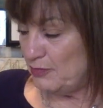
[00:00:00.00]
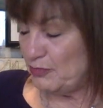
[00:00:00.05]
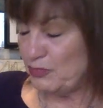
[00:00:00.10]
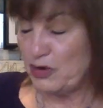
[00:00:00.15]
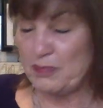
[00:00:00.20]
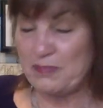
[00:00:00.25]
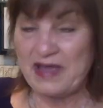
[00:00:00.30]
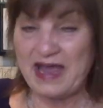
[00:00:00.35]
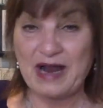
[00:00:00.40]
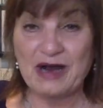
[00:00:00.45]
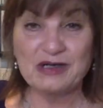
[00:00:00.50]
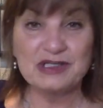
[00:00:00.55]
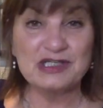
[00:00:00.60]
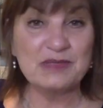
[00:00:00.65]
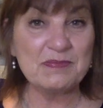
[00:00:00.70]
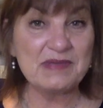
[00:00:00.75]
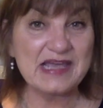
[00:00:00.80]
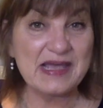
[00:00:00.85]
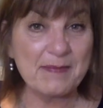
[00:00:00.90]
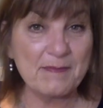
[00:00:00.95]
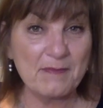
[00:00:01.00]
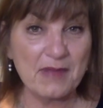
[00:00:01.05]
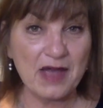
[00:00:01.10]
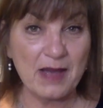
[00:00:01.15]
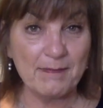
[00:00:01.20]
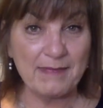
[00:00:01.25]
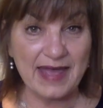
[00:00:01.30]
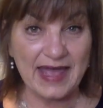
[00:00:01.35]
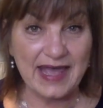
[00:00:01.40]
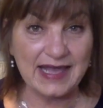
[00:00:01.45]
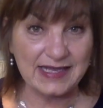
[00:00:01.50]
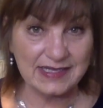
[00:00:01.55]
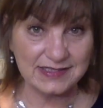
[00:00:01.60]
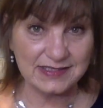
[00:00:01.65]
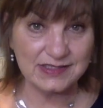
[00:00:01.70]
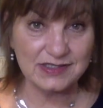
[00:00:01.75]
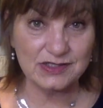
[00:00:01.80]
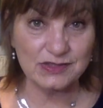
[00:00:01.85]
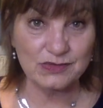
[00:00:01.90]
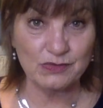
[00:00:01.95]
prepared to be
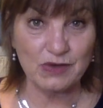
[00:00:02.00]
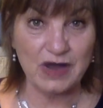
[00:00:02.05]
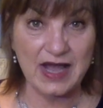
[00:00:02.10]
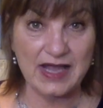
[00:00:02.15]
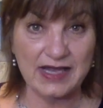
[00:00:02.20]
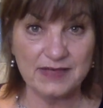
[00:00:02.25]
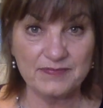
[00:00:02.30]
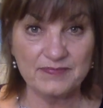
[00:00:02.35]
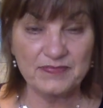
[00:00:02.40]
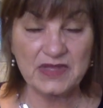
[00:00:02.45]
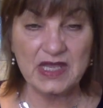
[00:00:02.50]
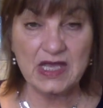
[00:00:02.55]
amazed, right?